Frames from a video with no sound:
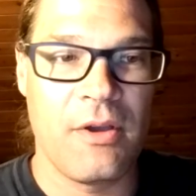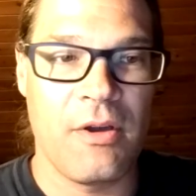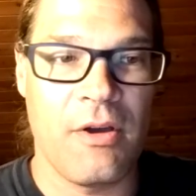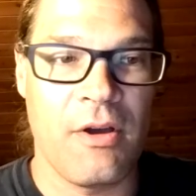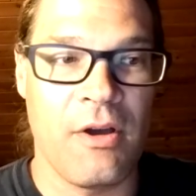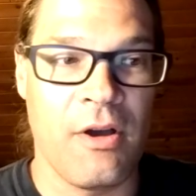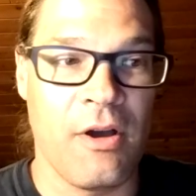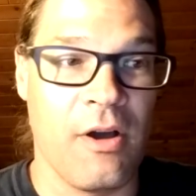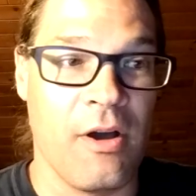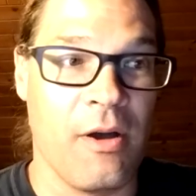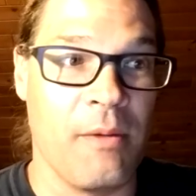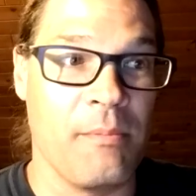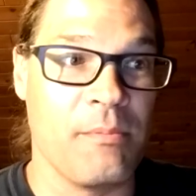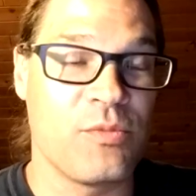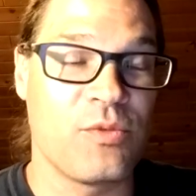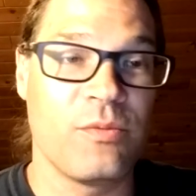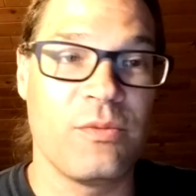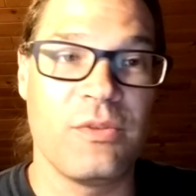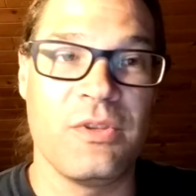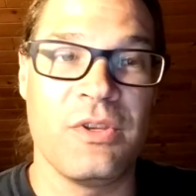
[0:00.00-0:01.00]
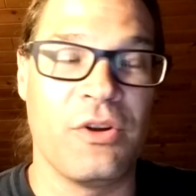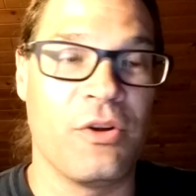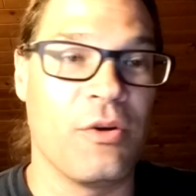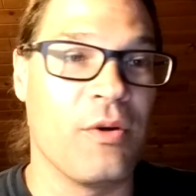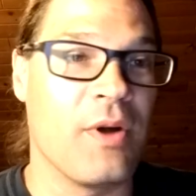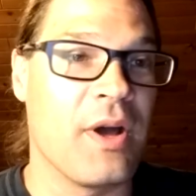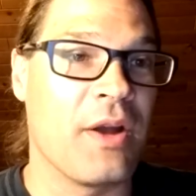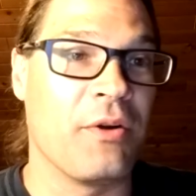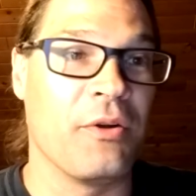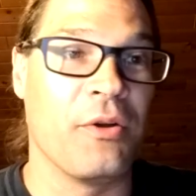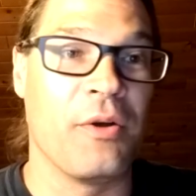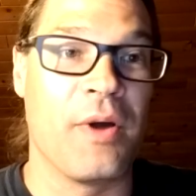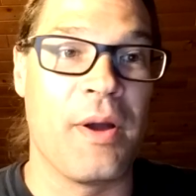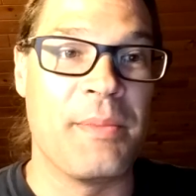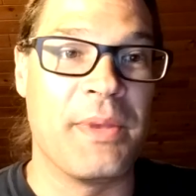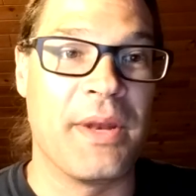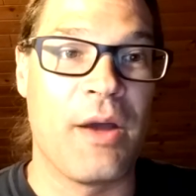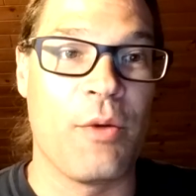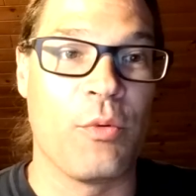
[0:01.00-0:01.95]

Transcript: I don't know. I mean,